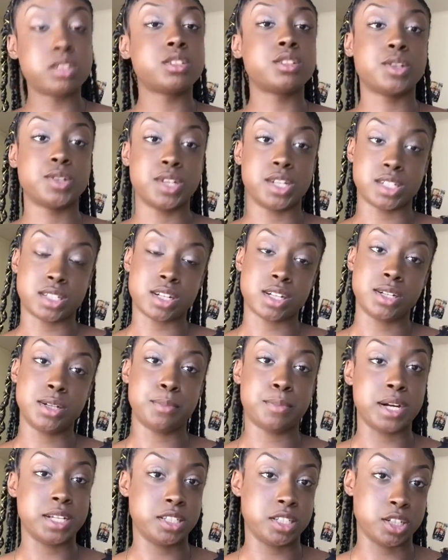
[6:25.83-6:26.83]
so yes, I
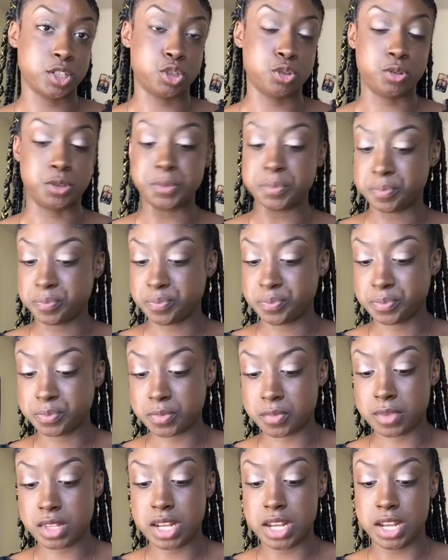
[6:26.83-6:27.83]
am bisexual,
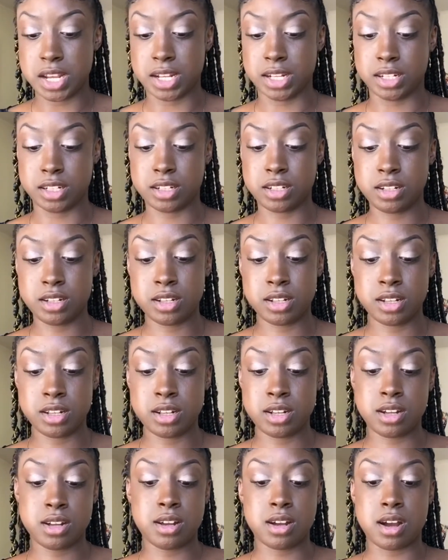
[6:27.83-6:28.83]
and
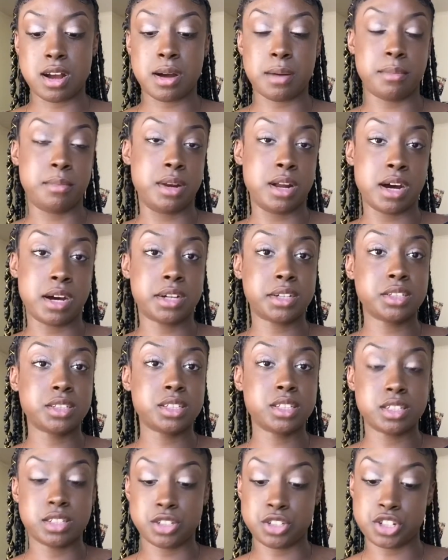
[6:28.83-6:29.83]
I'm
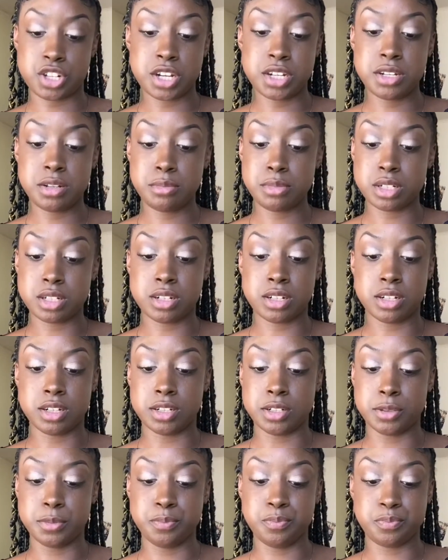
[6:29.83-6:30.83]
not ashamed.
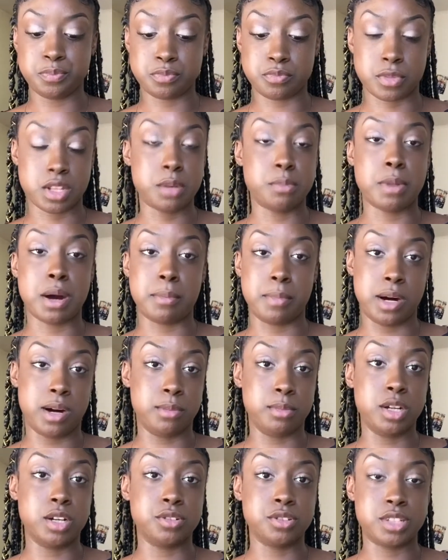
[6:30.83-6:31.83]
Um, my
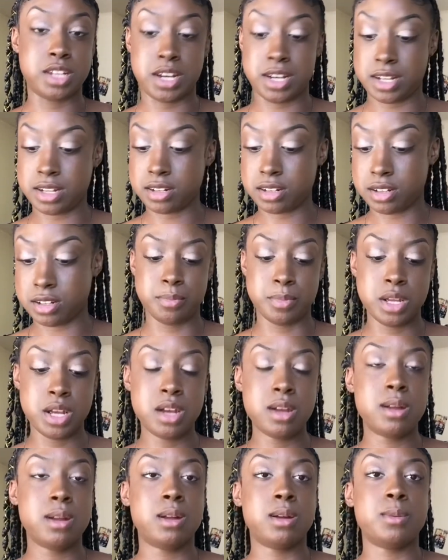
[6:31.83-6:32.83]
mom knows that. Uh,
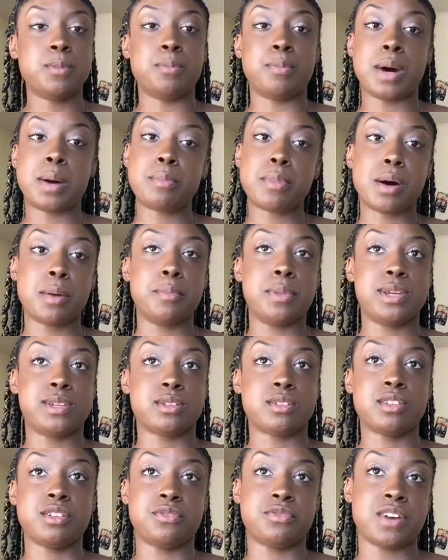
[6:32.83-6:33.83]
my mom
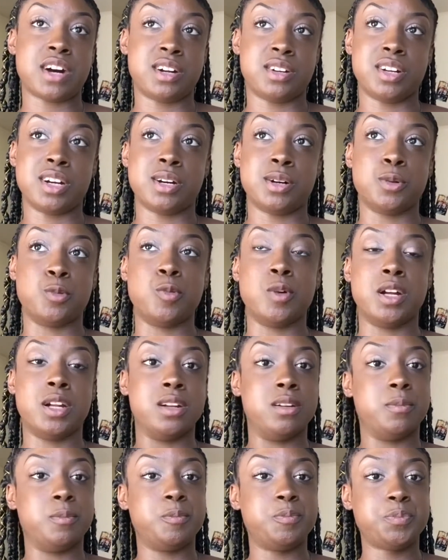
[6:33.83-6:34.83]
basically found out
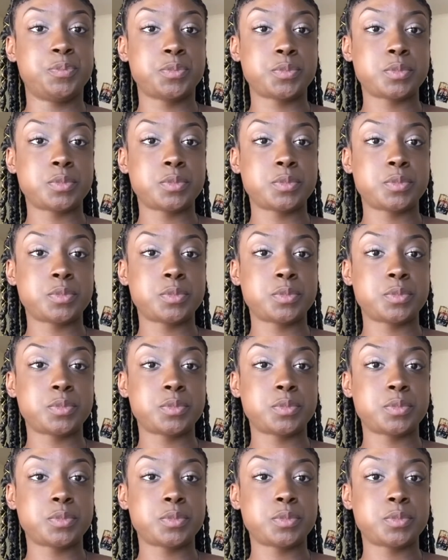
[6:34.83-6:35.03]
when,